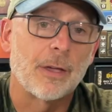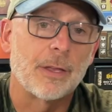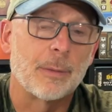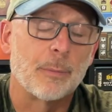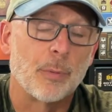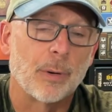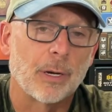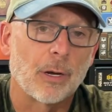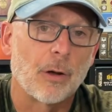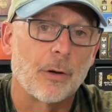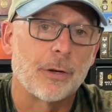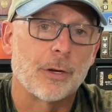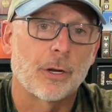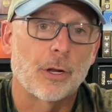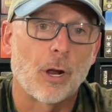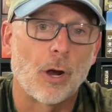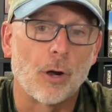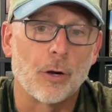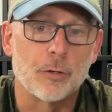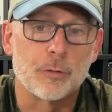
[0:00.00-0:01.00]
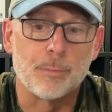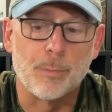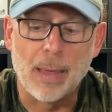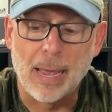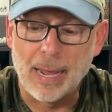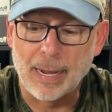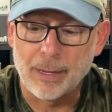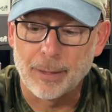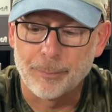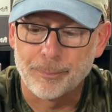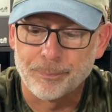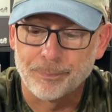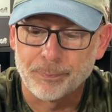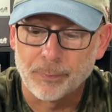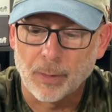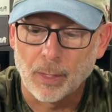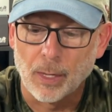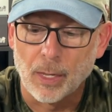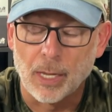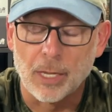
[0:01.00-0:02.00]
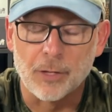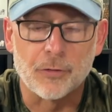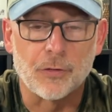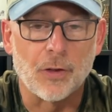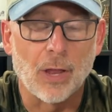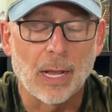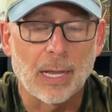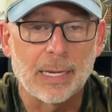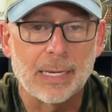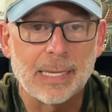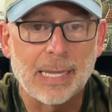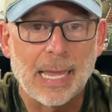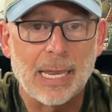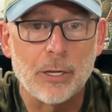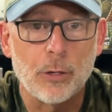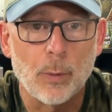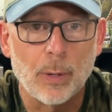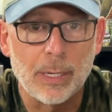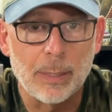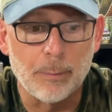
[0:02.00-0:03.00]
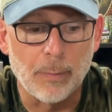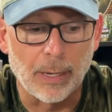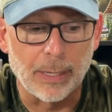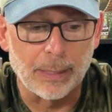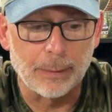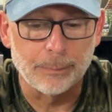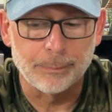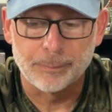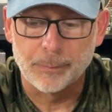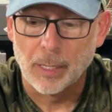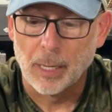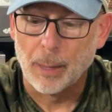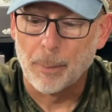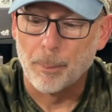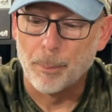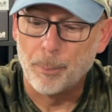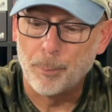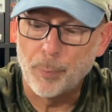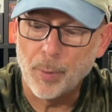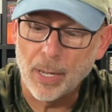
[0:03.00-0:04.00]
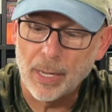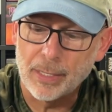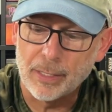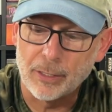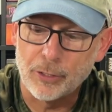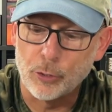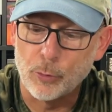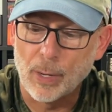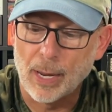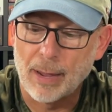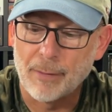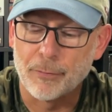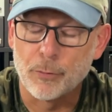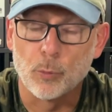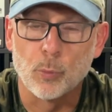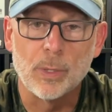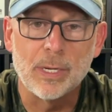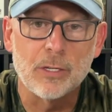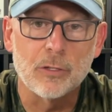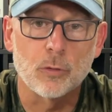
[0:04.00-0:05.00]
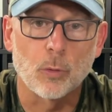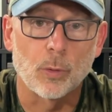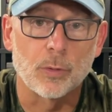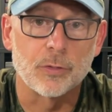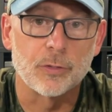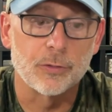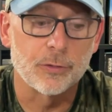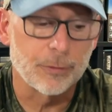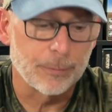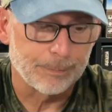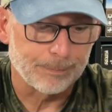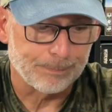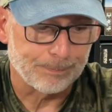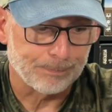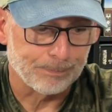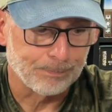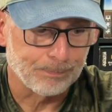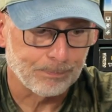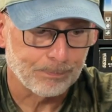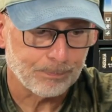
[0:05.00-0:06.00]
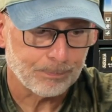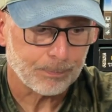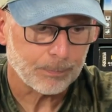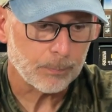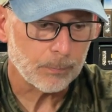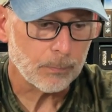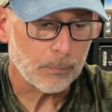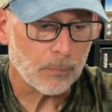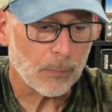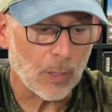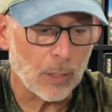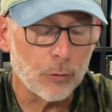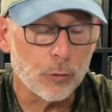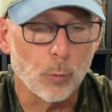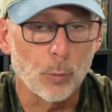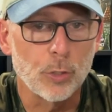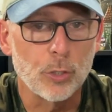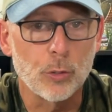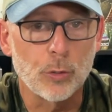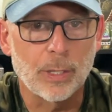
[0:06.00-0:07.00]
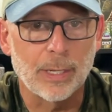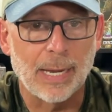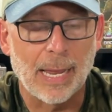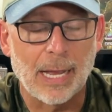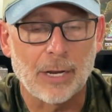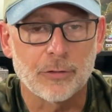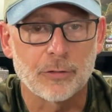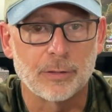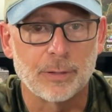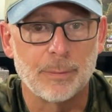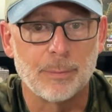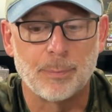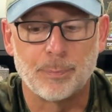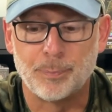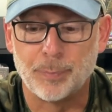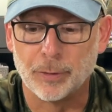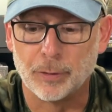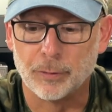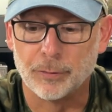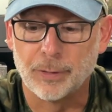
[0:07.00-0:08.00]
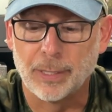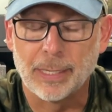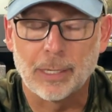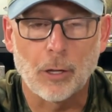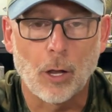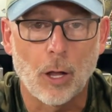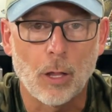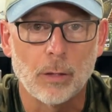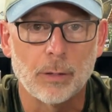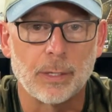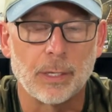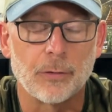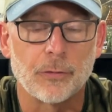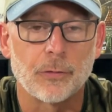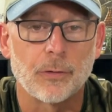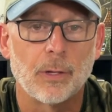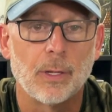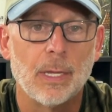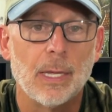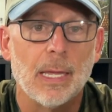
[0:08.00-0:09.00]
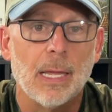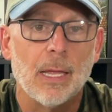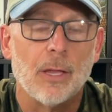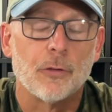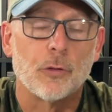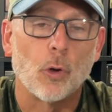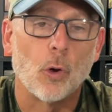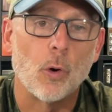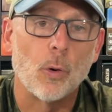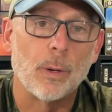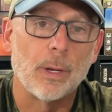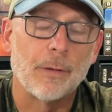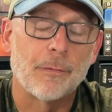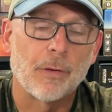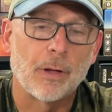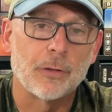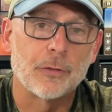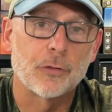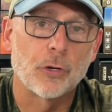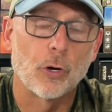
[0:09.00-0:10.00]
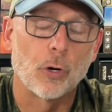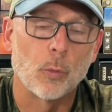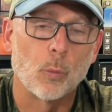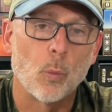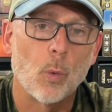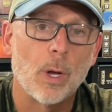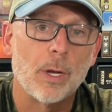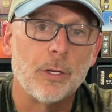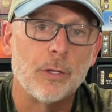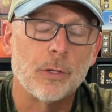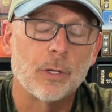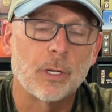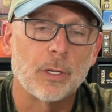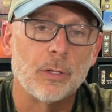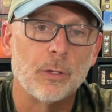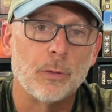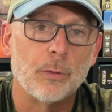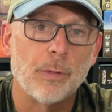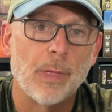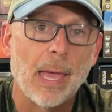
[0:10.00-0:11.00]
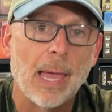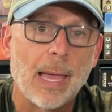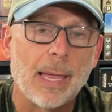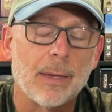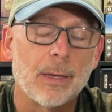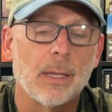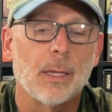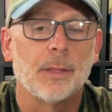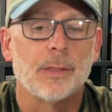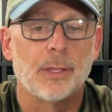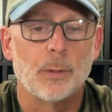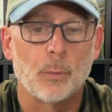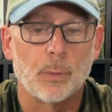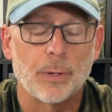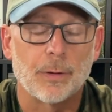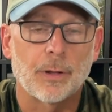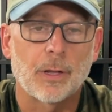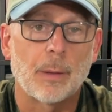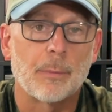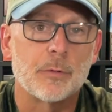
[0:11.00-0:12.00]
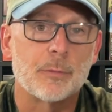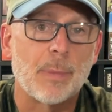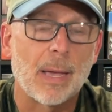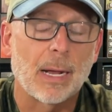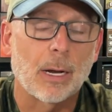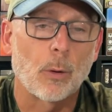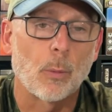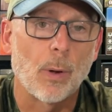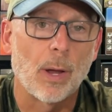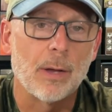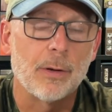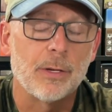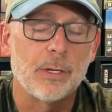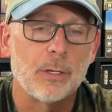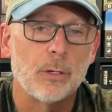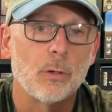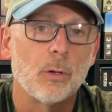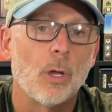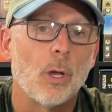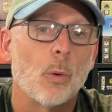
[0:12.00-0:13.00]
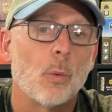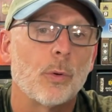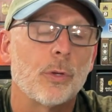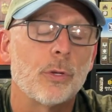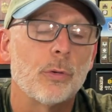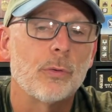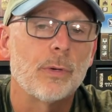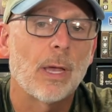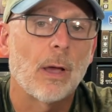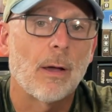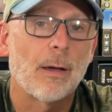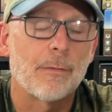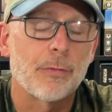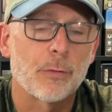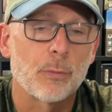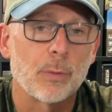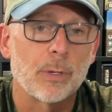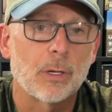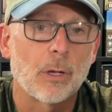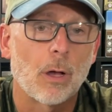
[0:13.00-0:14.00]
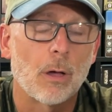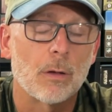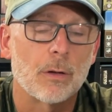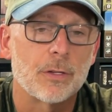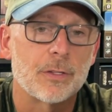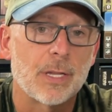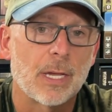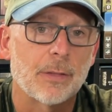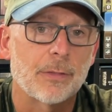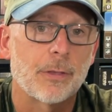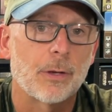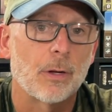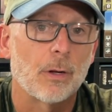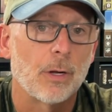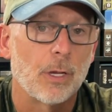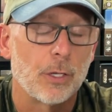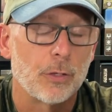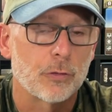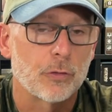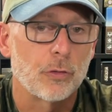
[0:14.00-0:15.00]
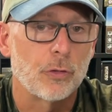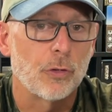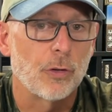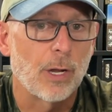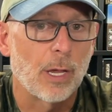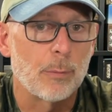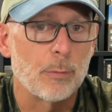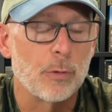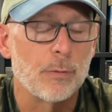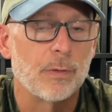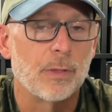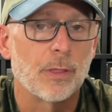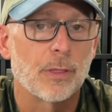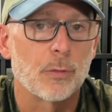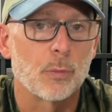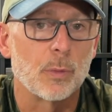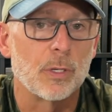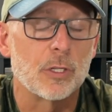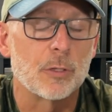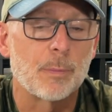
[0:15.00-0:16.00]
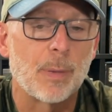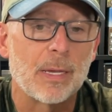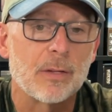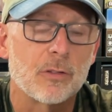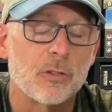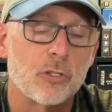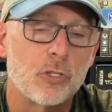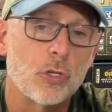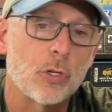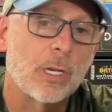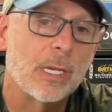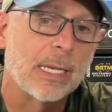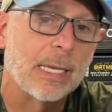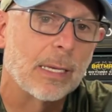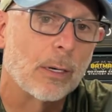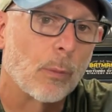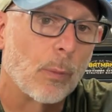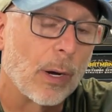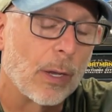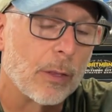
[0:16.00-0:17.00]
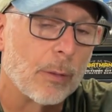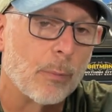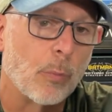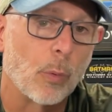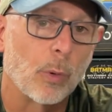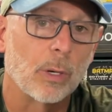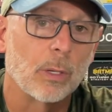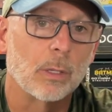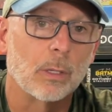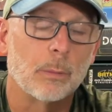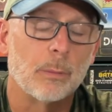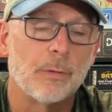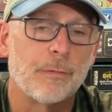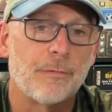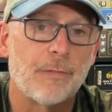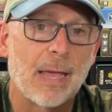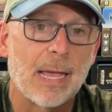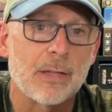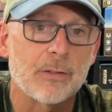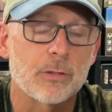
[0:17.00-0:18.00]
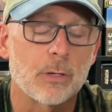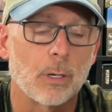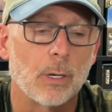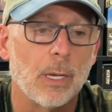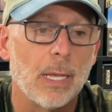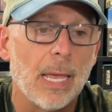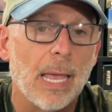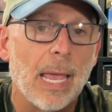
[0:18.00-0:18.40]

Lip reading: you to bring all your cards back. It's not going to gain you any money, but you have the resources to where you can actually build a colonist. So if on turn 1 you can do that, then when it comes back around to you, well, you now have 3 colonists out there, so you're now moving 3 spaces. You can get around the board a little bit faster.